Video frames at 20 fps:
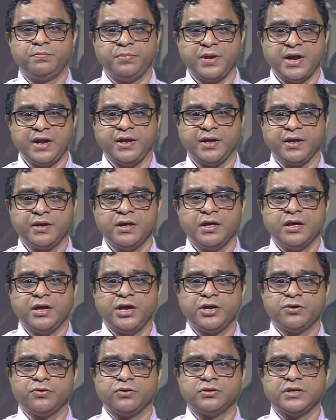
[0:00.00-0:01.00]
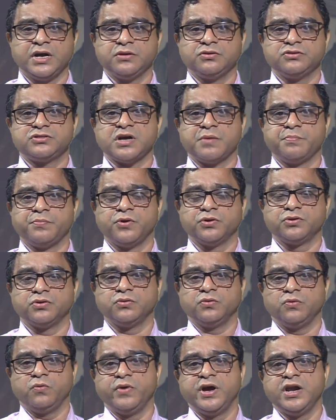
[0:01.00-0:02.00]
planning in order to support
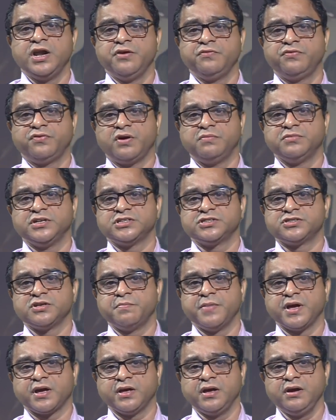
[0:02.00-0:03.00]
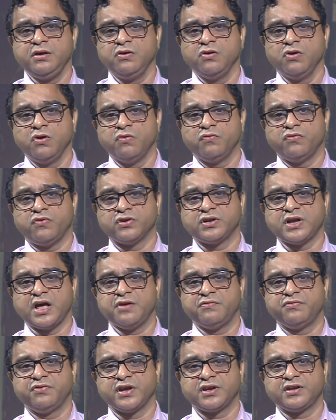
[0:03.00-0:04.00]
well-informed decision-making for the
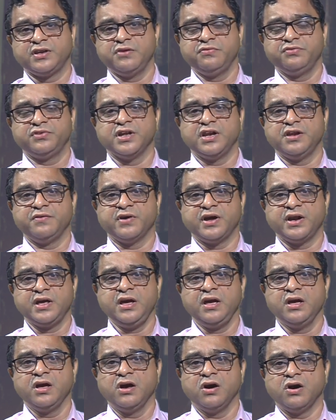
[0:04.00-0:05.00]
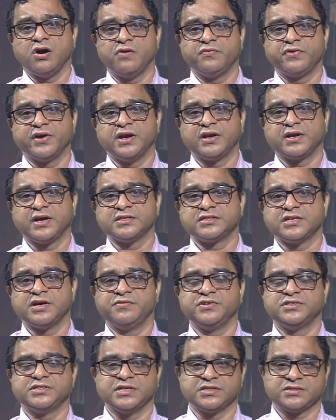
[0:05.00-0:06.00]
effective delivery of healthcare
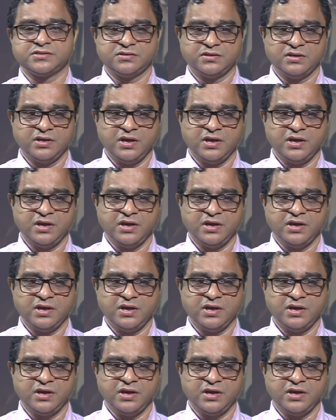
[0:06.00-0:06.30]
services.